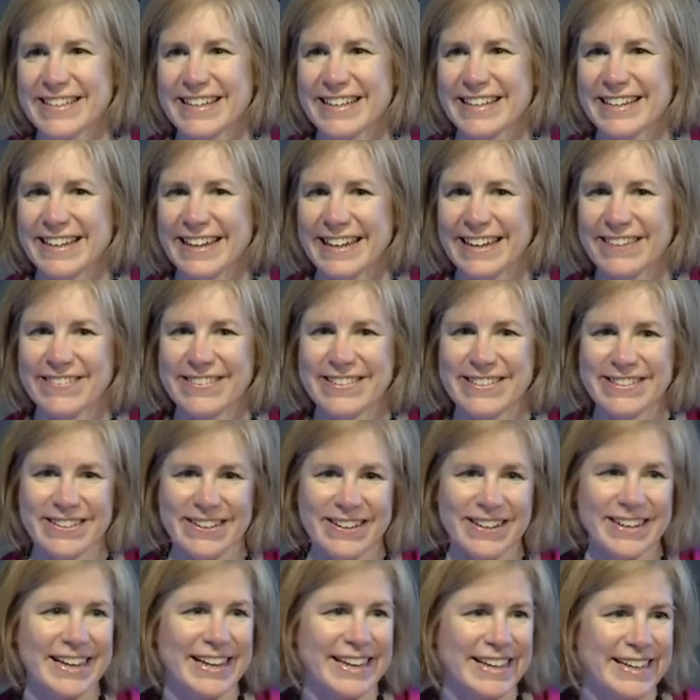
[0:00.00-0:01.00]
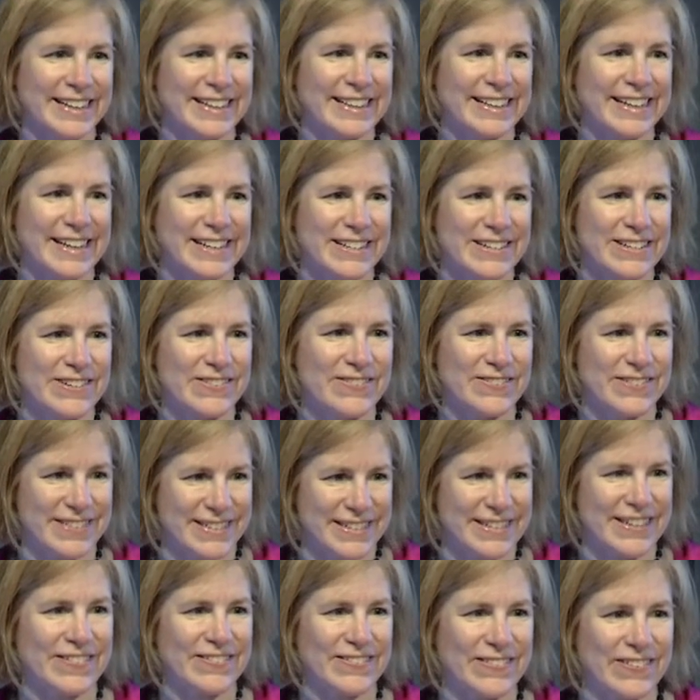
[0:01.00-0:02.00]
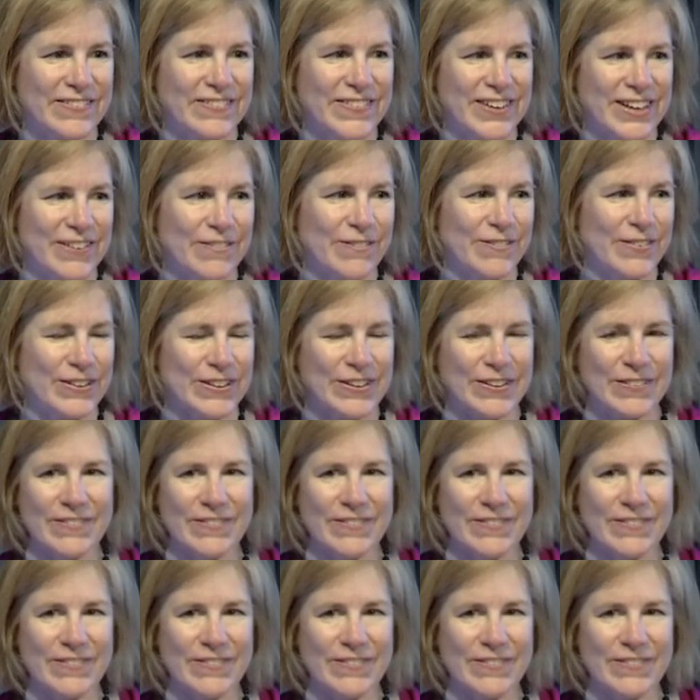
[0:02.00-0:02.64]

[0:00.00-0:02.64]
and I was talking at lunch with several people